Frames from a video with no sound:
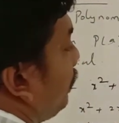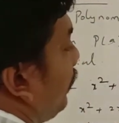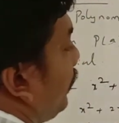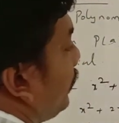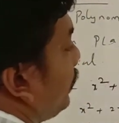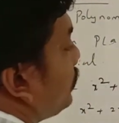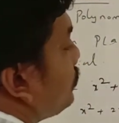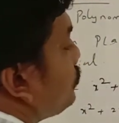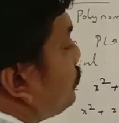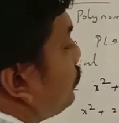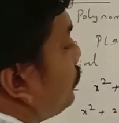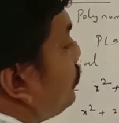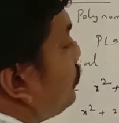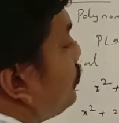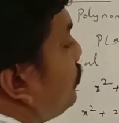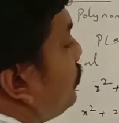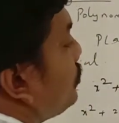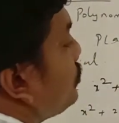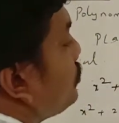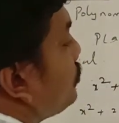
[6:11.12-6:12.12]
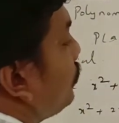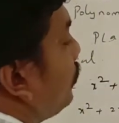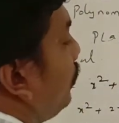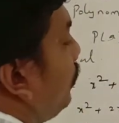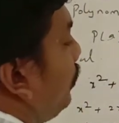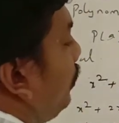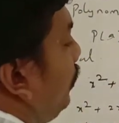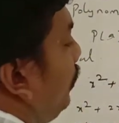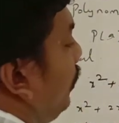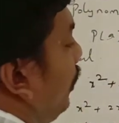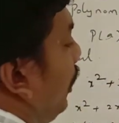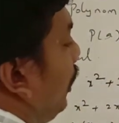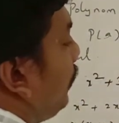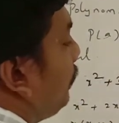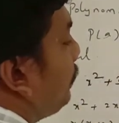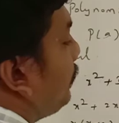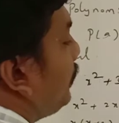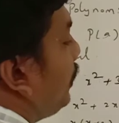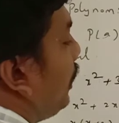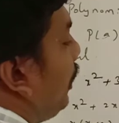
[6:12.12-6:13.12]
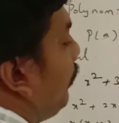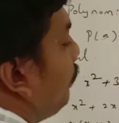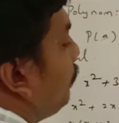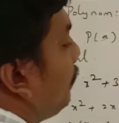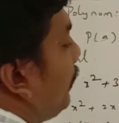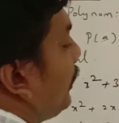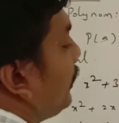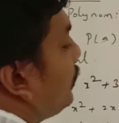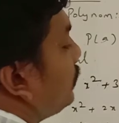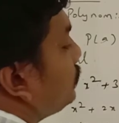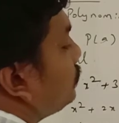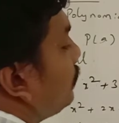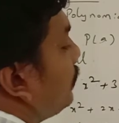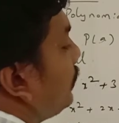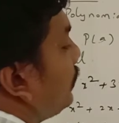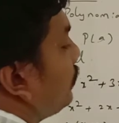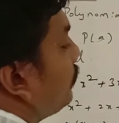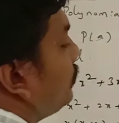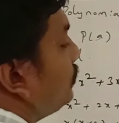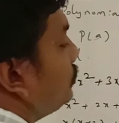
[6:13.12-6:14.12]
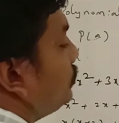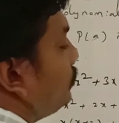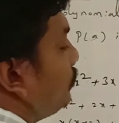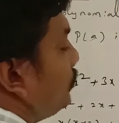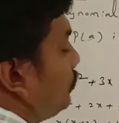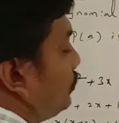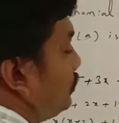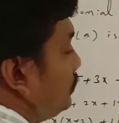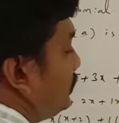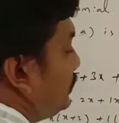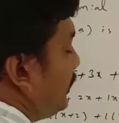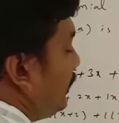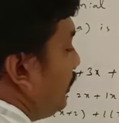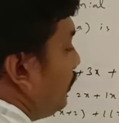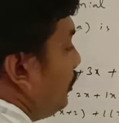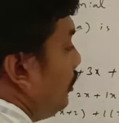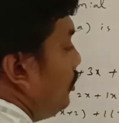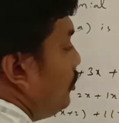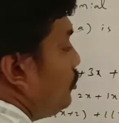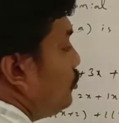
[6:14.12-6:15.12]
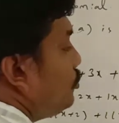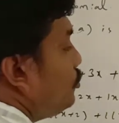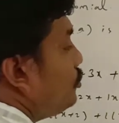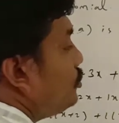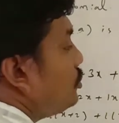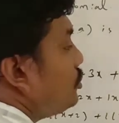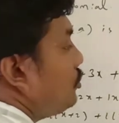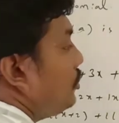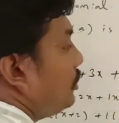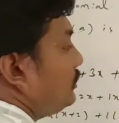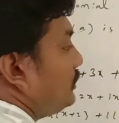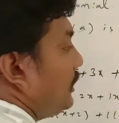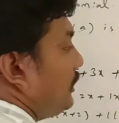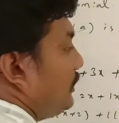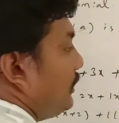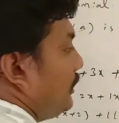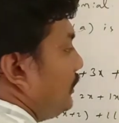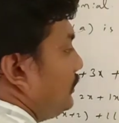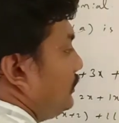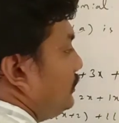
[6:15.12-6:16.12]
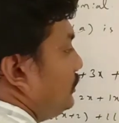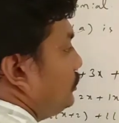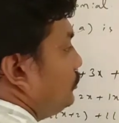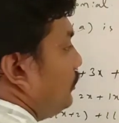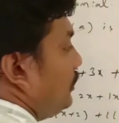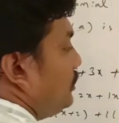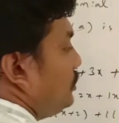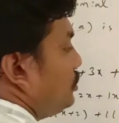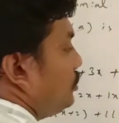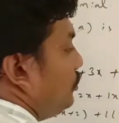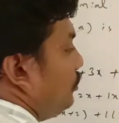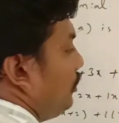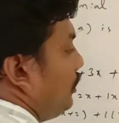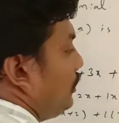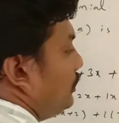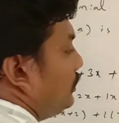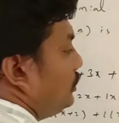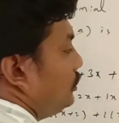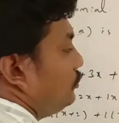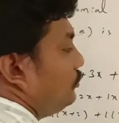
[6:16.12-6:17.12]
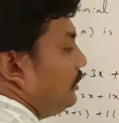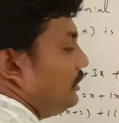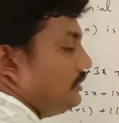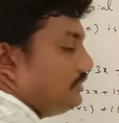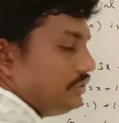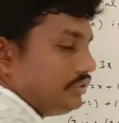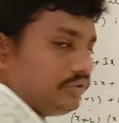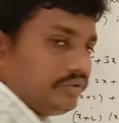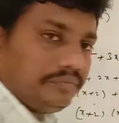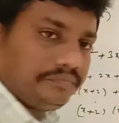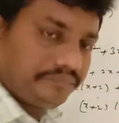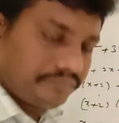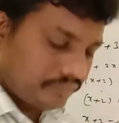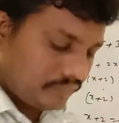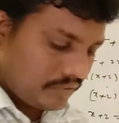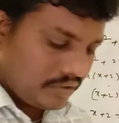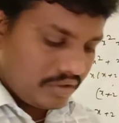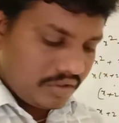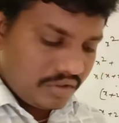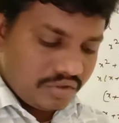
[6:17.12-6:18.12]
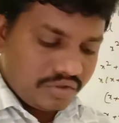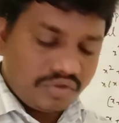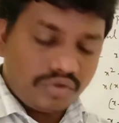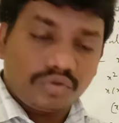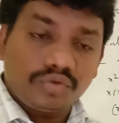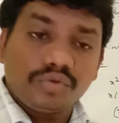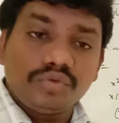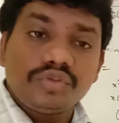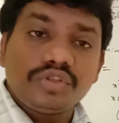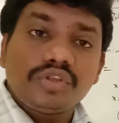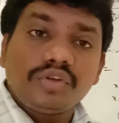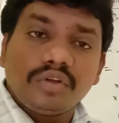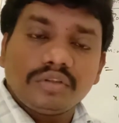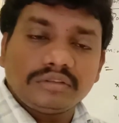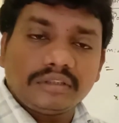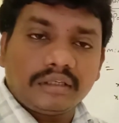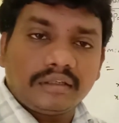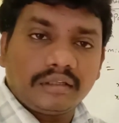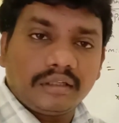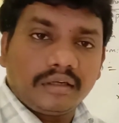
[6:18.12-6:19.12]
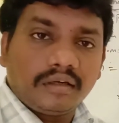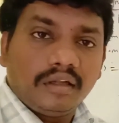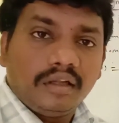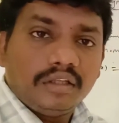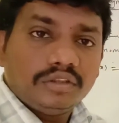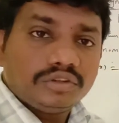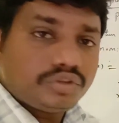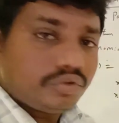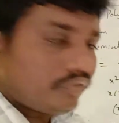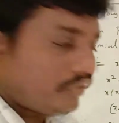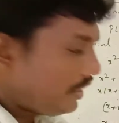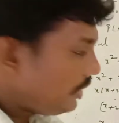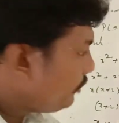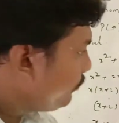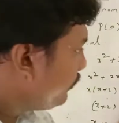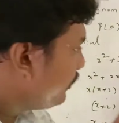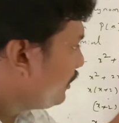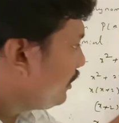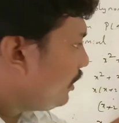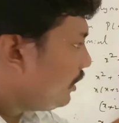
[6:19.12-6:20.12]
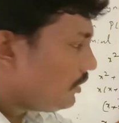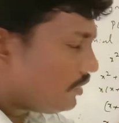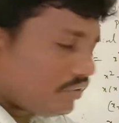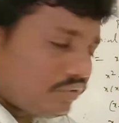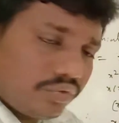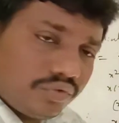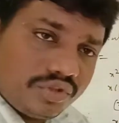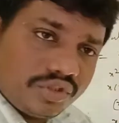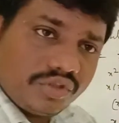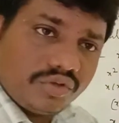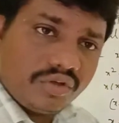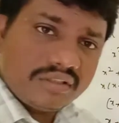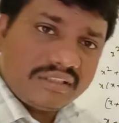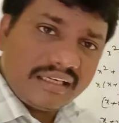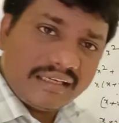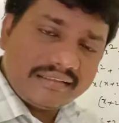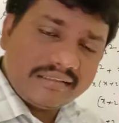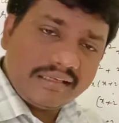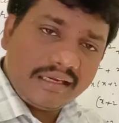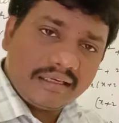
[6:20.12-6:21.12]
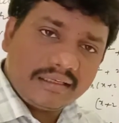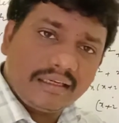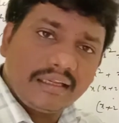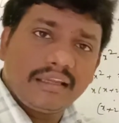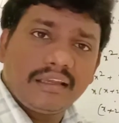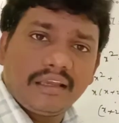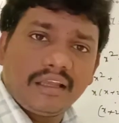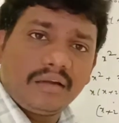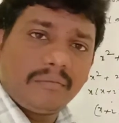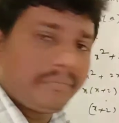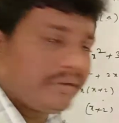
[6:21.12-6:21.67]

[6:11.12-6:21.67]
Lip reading: minus 2 equals 0 and p of minus 1 equals 0. So here 2 zeros are there. This is 1 0 and this is 1 0. So 2 zeros are there. So why we got 2 zeros exactly here?